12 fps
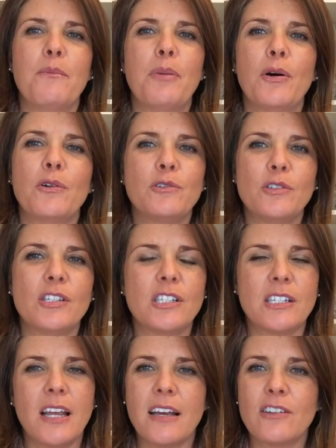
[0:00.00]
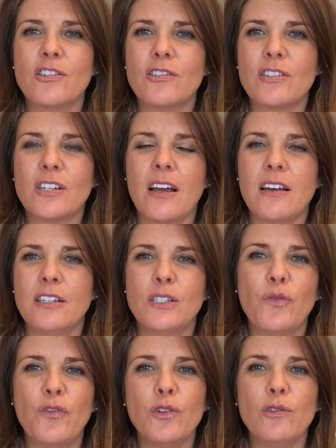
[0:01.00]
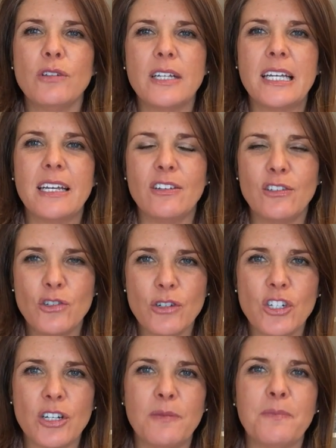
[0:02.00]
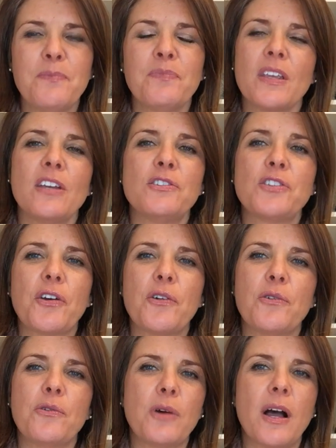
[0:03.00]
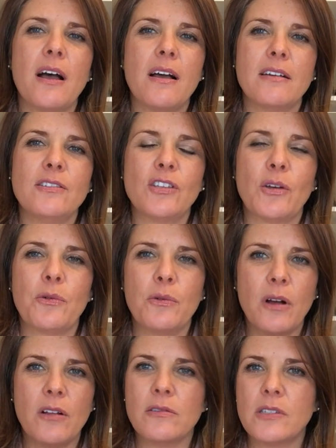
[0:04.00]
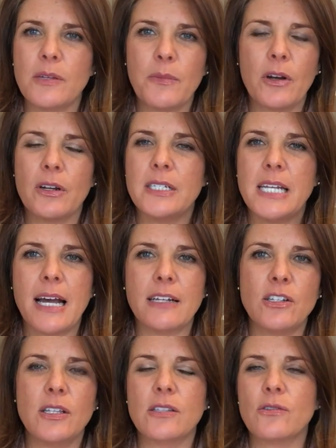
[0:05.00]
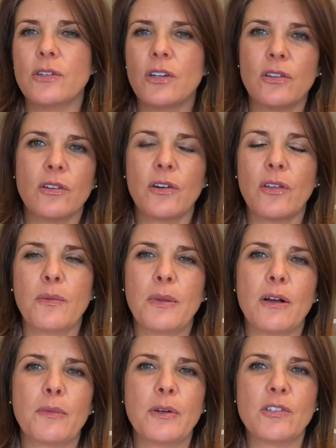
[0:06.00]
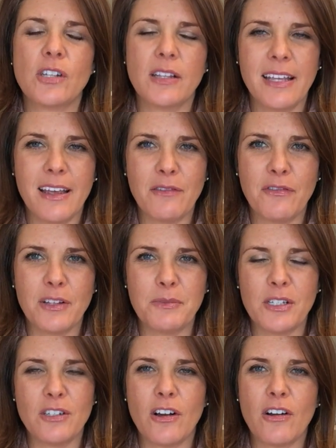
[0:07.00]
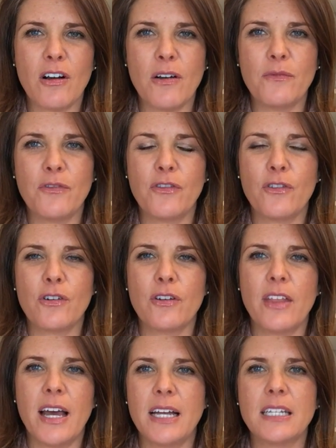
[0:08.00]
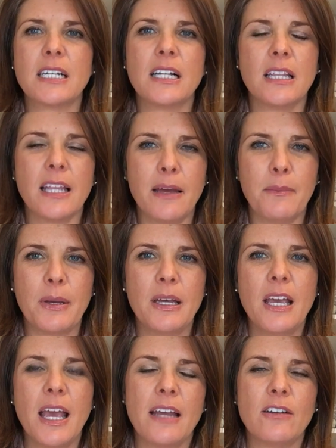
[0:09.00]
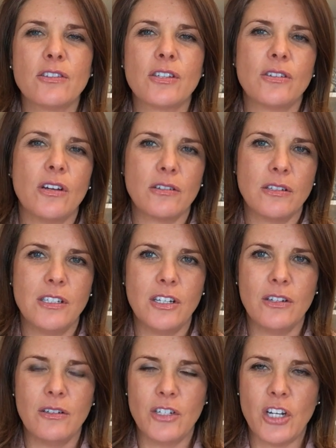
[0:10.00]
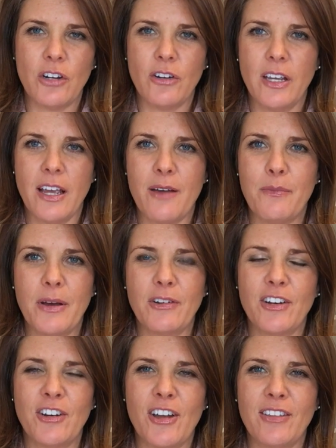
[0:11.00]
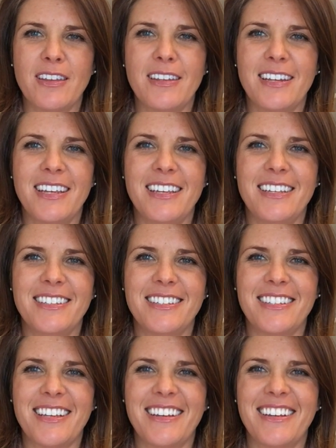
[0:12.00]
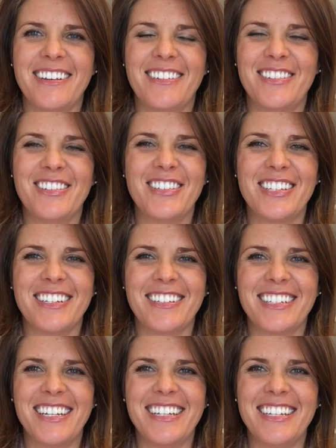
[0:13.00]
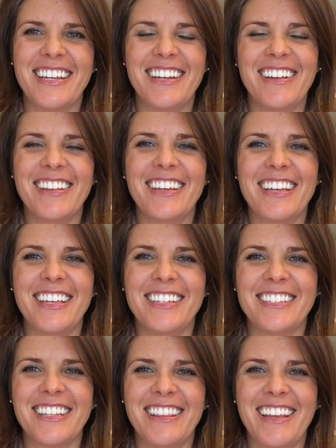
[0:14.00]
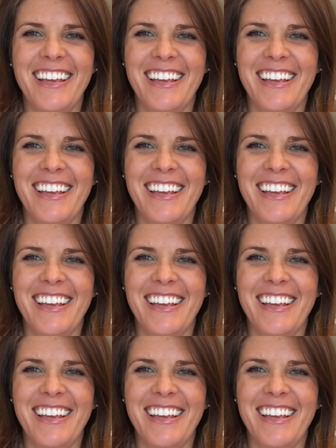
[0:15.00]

post-exercise fueling and nutrition. So I'll somehow attach this, or you can look on the blog post on liannephillipson.com for that clip. And also talked to Jerry about it. Not that he's on Newstalk 1010, not that he's in